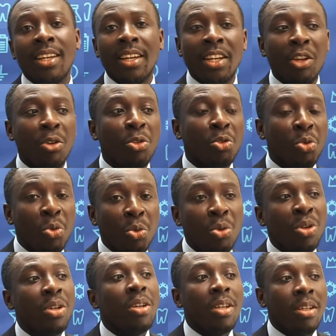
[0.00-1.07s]
And then also,
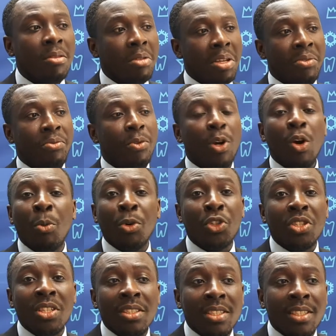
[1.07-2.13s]
if
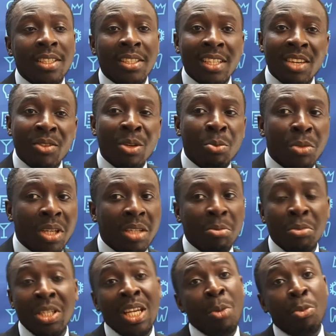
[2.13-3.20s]
opportunity is given me,
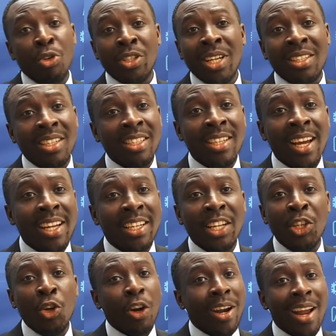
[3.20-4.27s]
be a project leader in
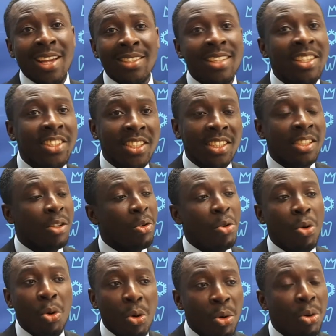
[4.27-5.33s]
any organization
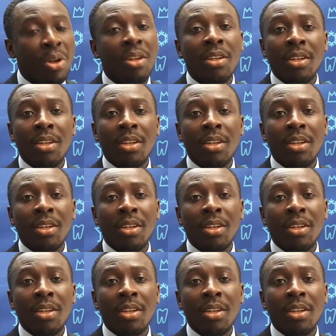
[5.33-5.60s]
or